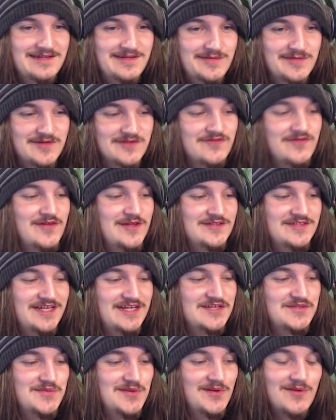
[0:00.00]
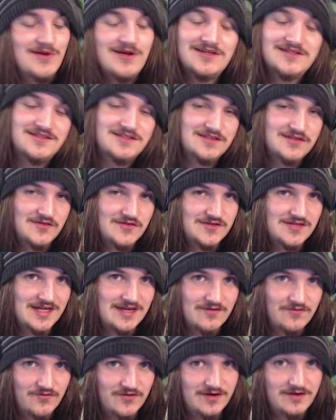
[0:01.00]
but it feels like it's been a while since I've
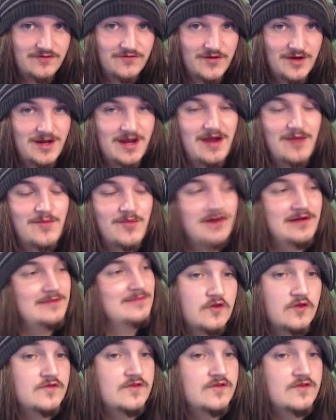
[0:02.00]
sat in front of a camera.